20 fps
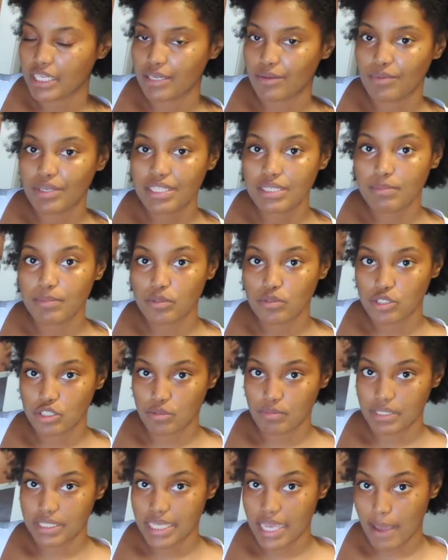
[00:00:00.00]
it really
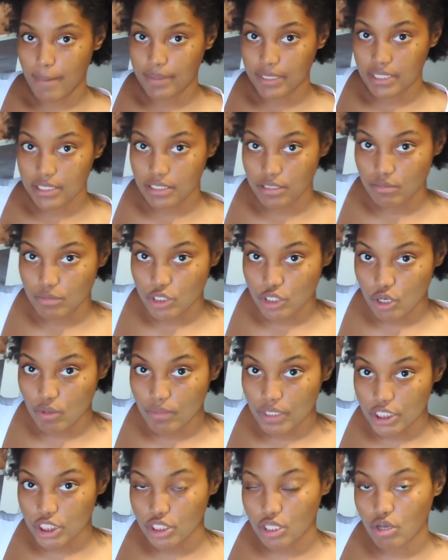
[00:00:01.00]
boosts your metabolism,
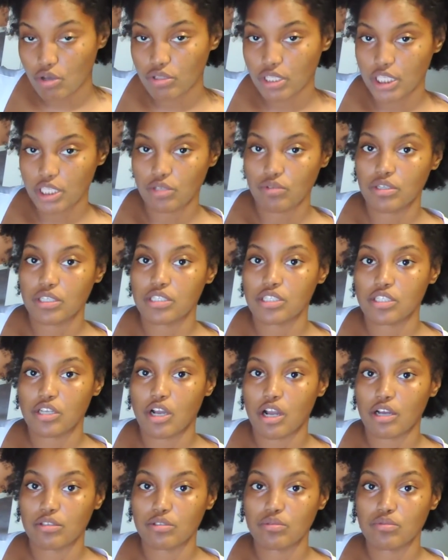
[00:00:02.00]
so much so that you can
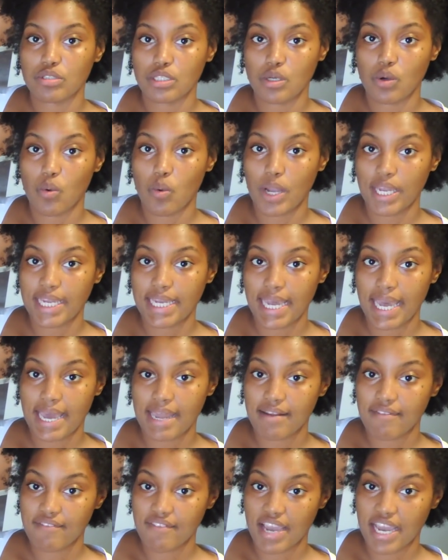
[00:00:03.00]
start losing weight
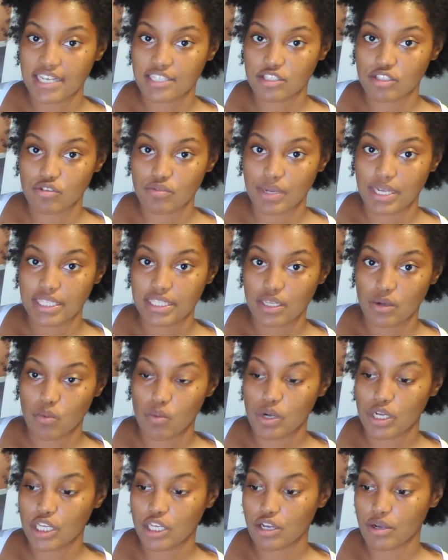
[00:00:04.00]
at a faster rate
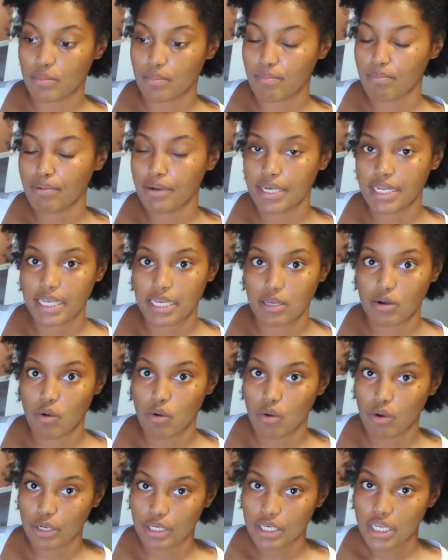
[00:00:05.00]
than what you're putting it
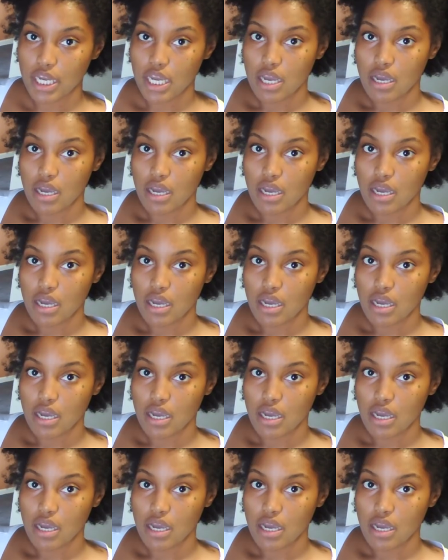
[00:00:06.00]
on,